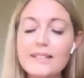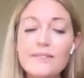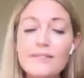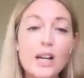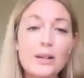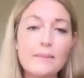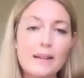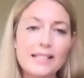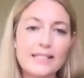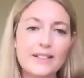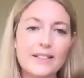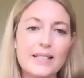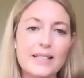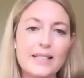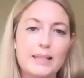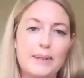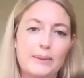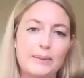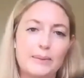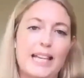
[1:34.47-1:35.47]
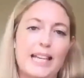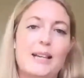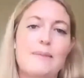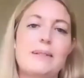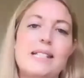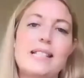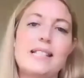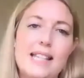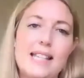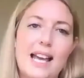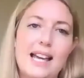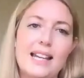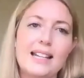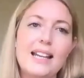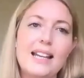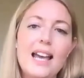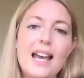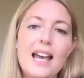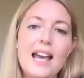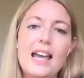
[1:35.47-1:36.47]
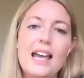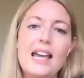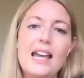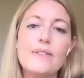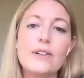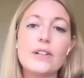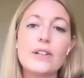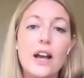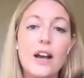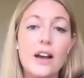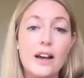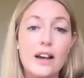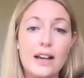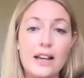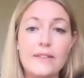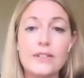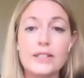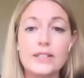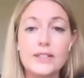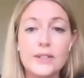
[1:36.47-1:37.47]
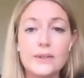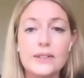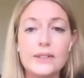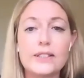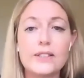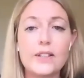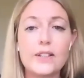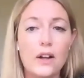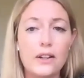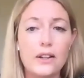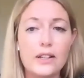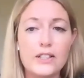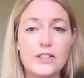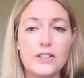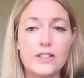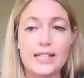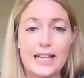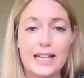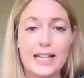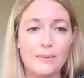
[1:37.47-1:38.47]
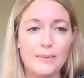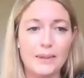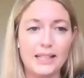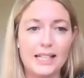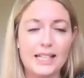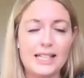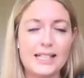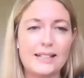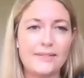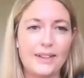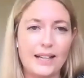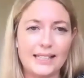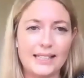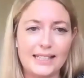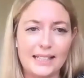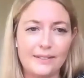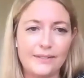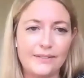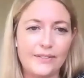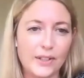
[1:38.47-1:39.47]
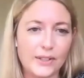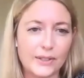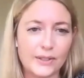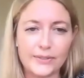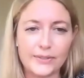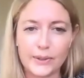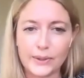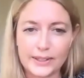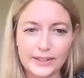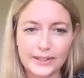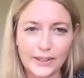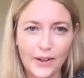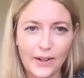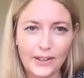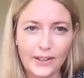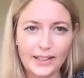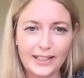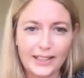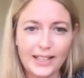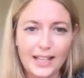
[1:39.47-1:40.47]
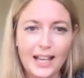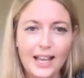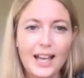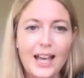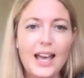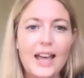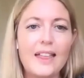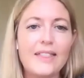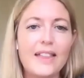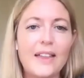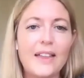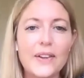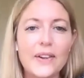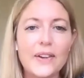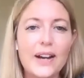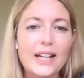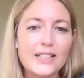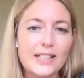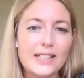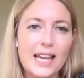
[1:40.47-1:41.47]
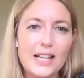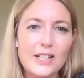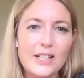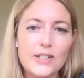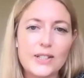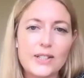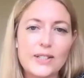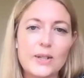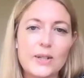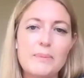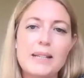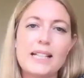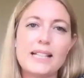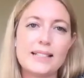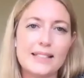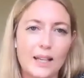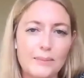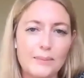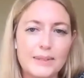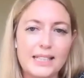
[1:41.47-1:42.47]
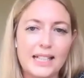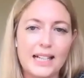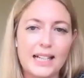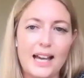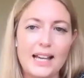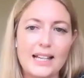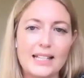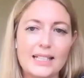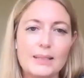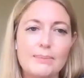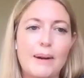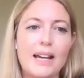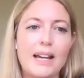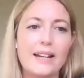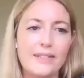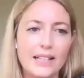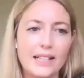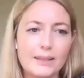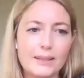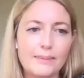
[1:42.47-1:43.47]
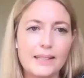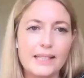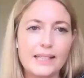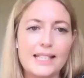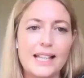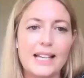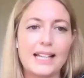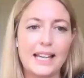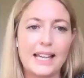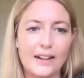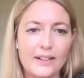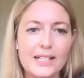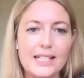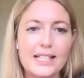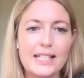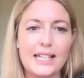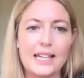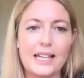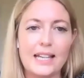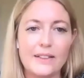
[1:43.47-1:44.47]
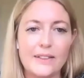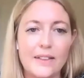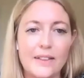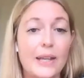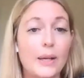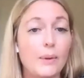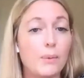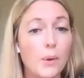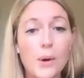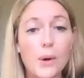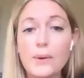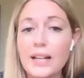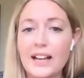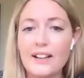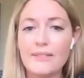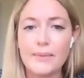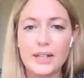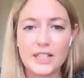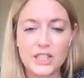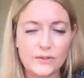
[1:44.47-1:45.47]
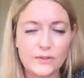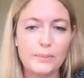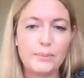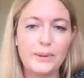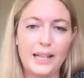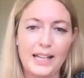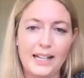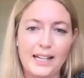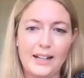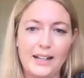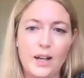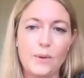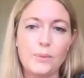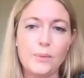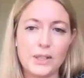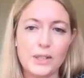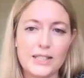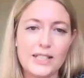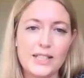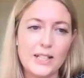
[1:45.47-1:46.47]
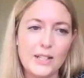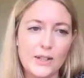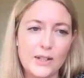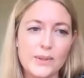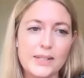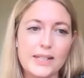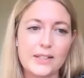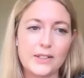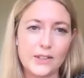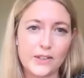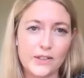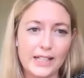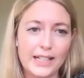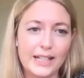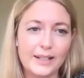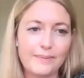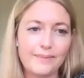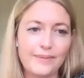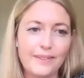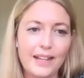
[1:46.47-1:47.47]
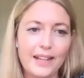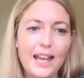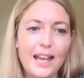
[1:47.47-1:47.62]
Environmentalist and Bill McKibben said, if a, uh, if a student's college endowment is invested in fossil fuel stock, then their educations are being subsidized by investments that guarantee that they won't have much of a planet on which to use their degree.